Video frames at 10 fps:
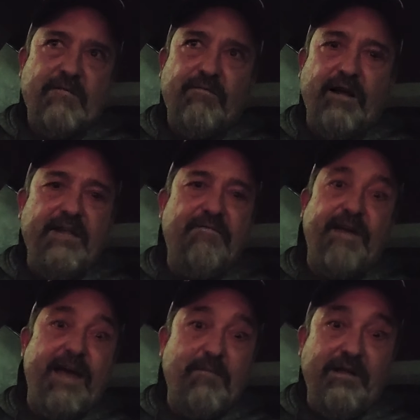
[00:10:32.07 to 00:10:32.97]
for any
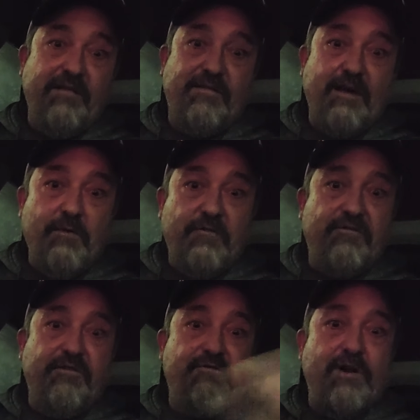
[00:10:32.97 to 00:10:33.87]
families that wish
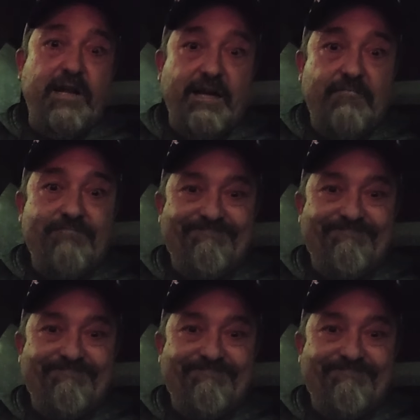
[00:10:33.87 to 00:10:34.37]
to join in.